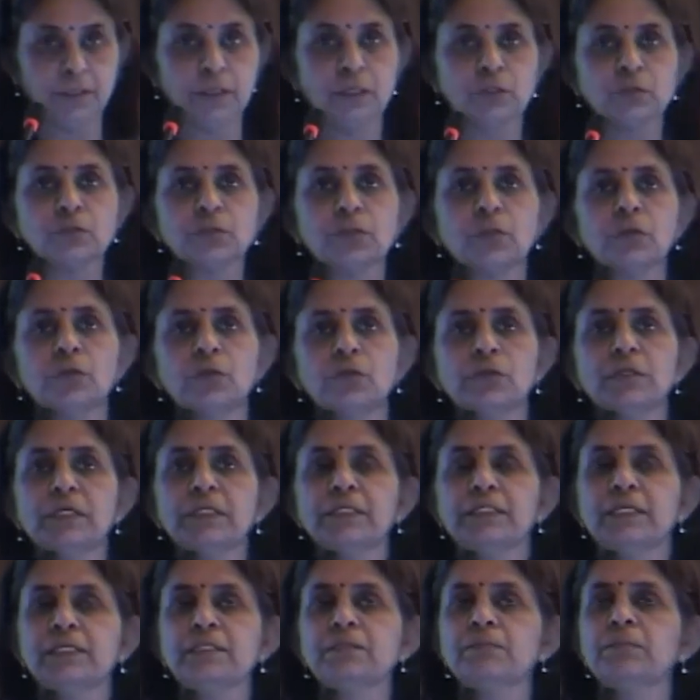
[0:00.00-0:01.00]
So
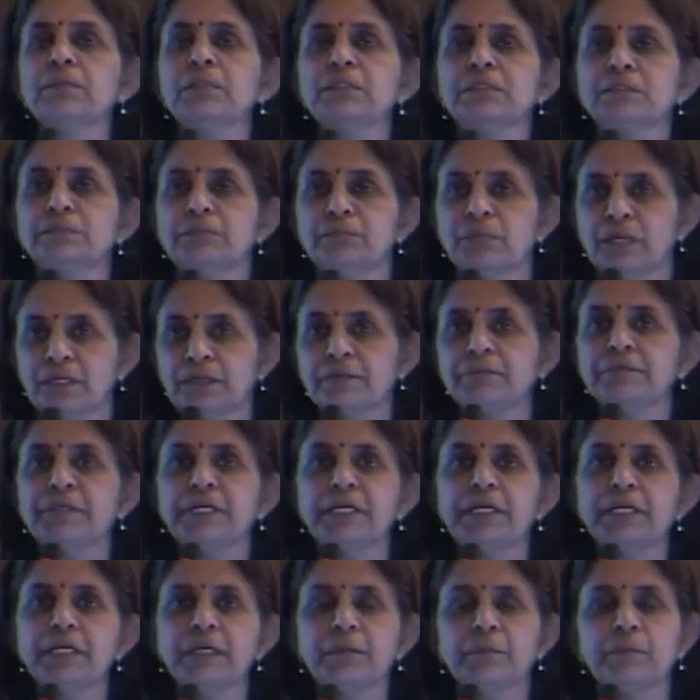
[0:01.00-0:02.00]
this was one of
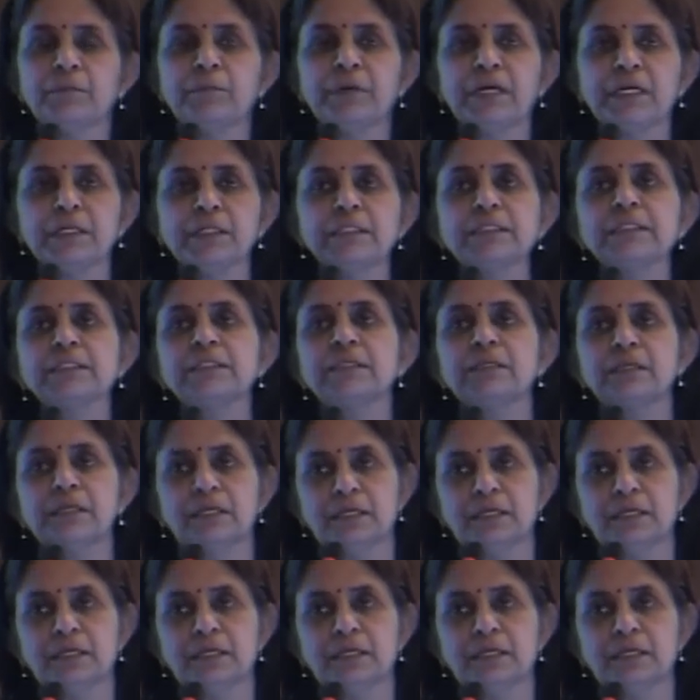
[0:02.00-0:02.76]
the biggest